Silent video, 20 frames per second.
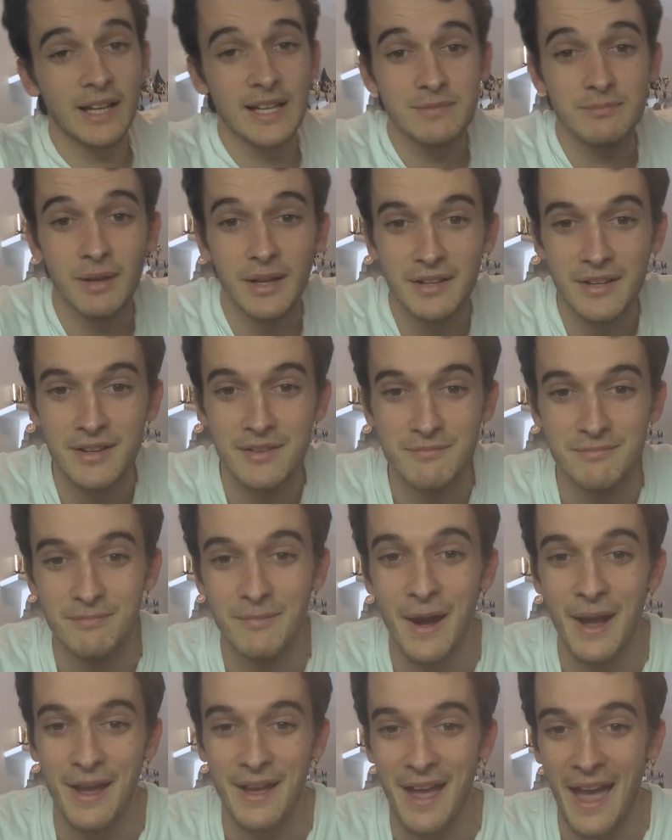I guess, my
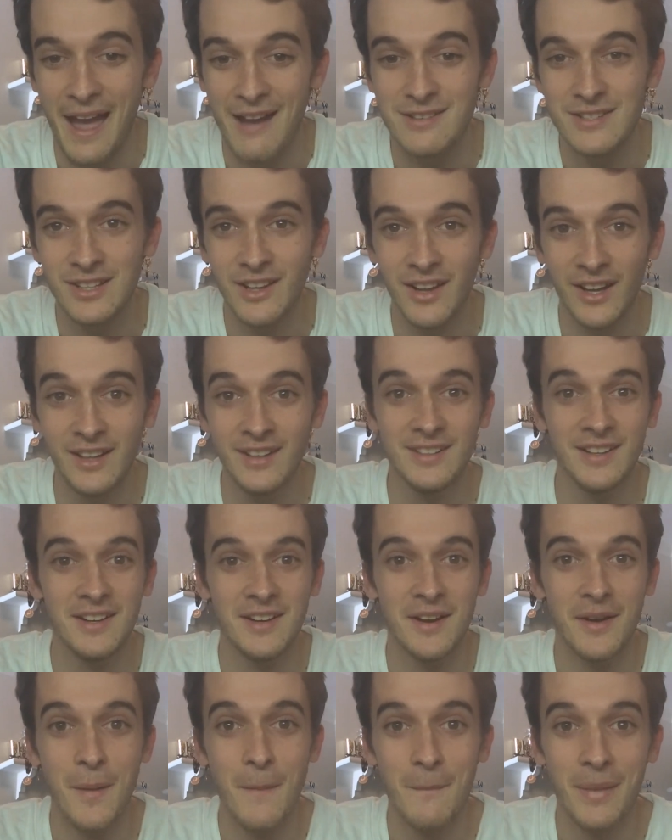house light,
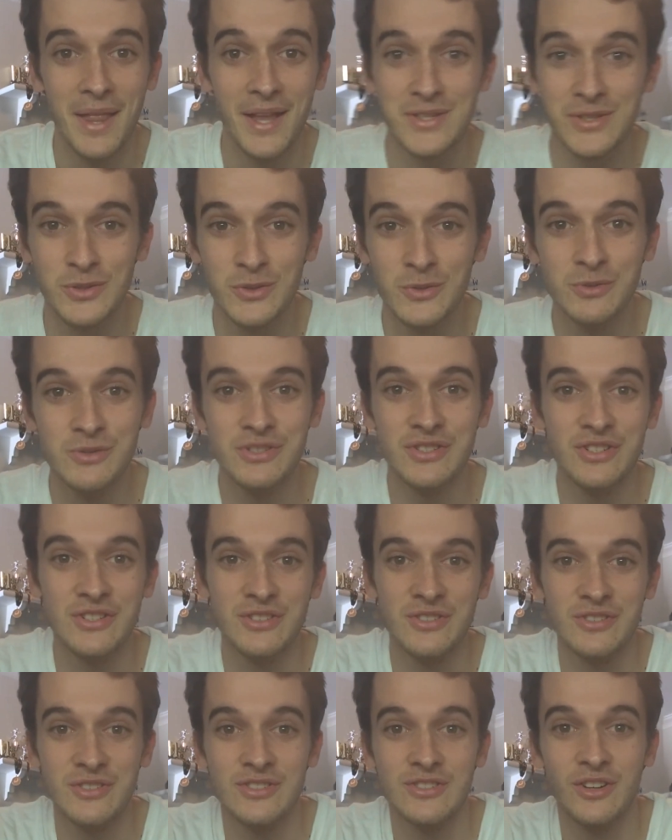but that's all
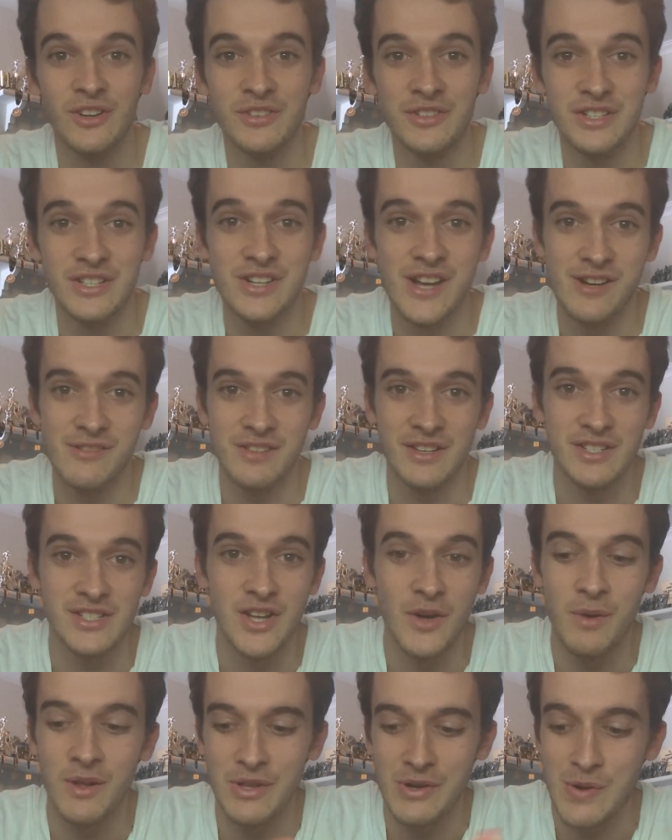used on this channel. There's
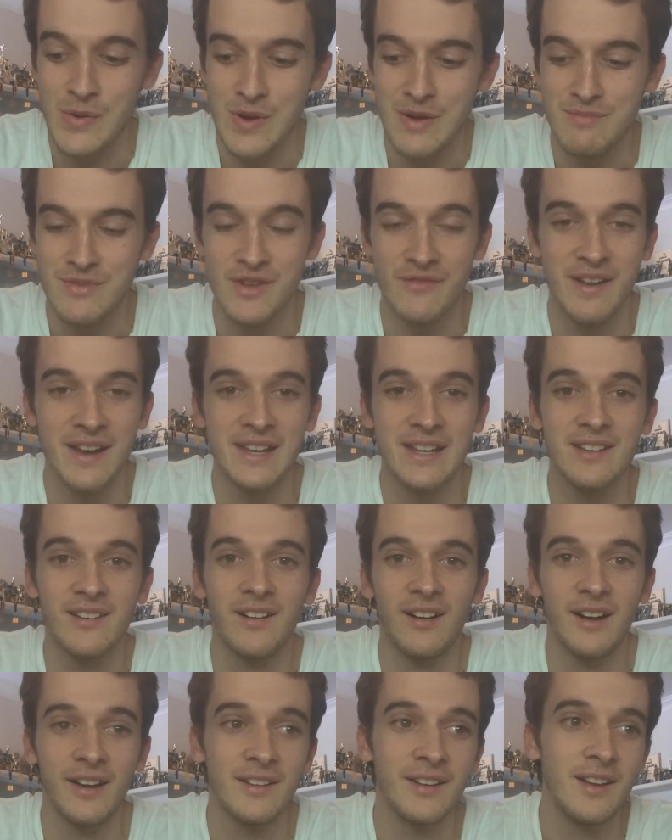no other equipment of any
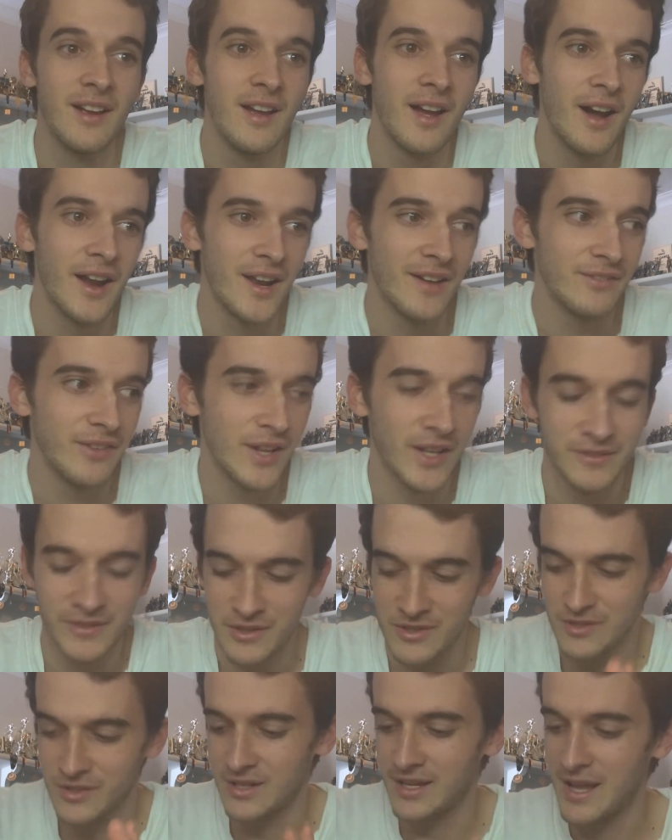kind, and I feel like if I
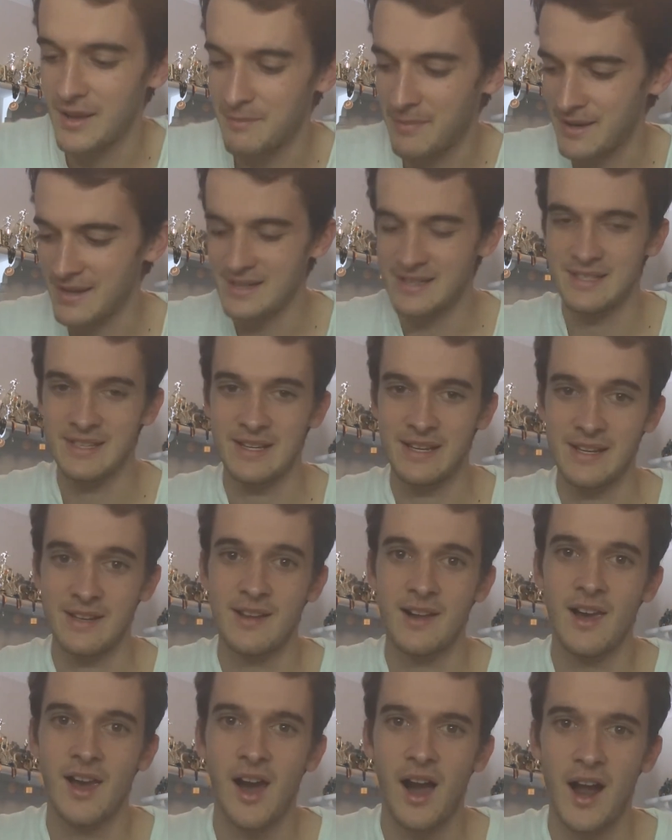was going to get a PC,
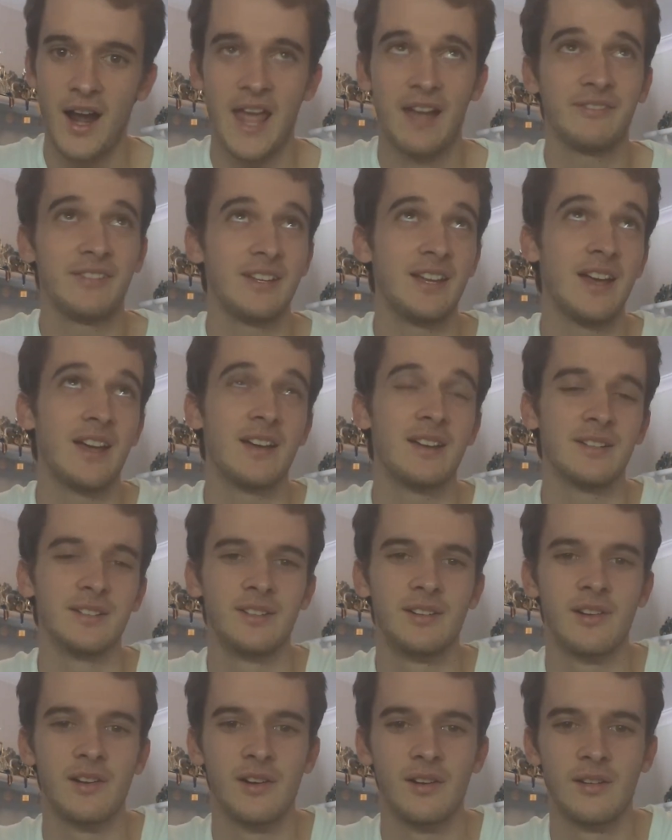I'd have to get a
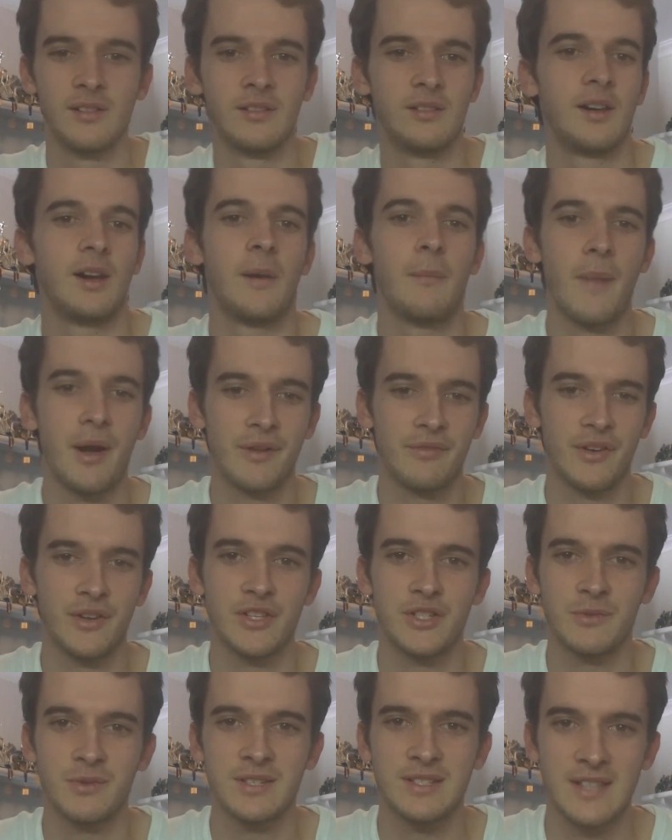microphone
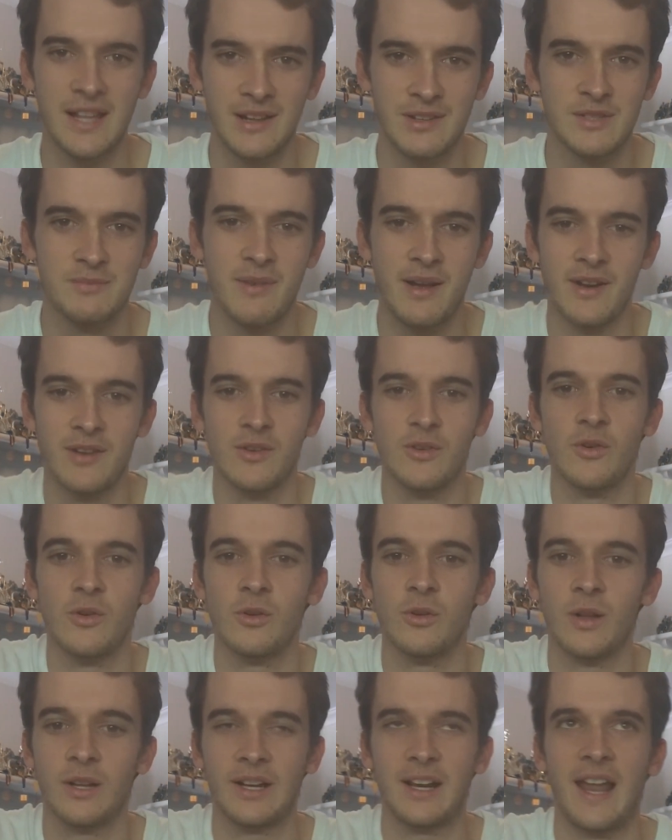so it sounds better,
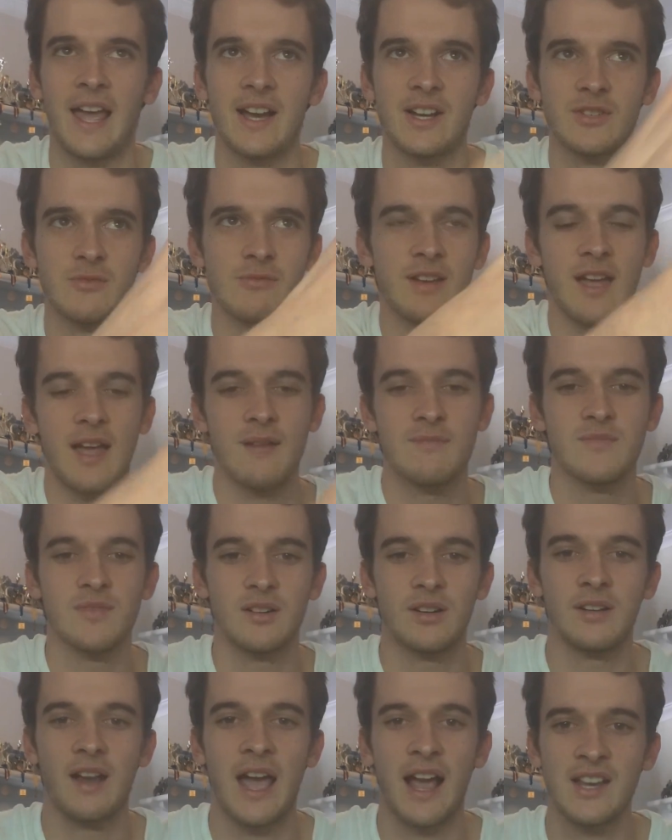or like an actual
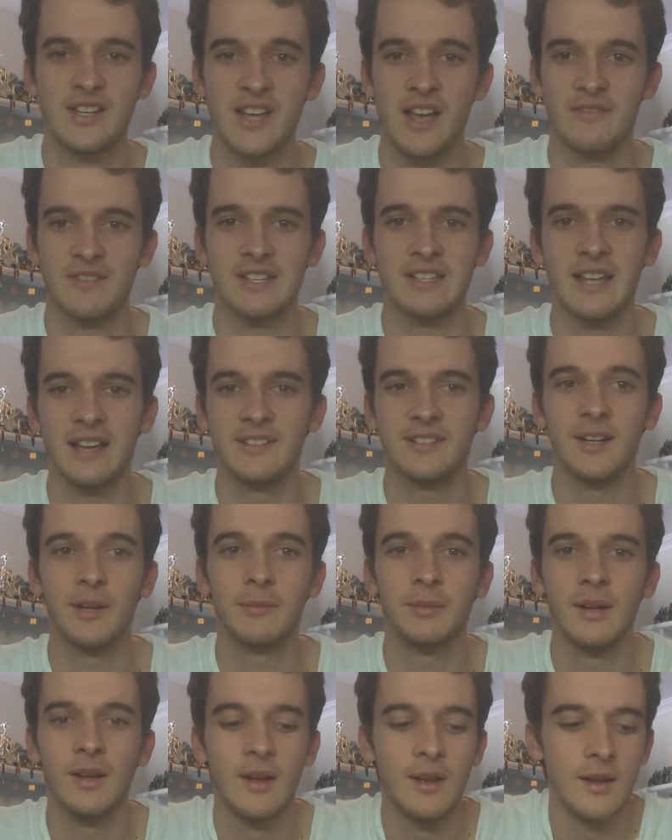camera and actually have a
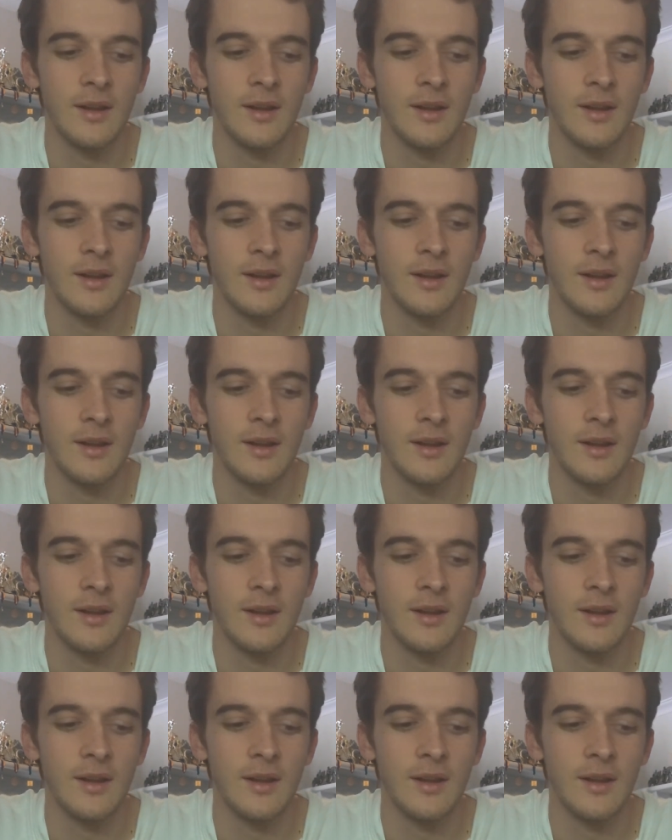setup.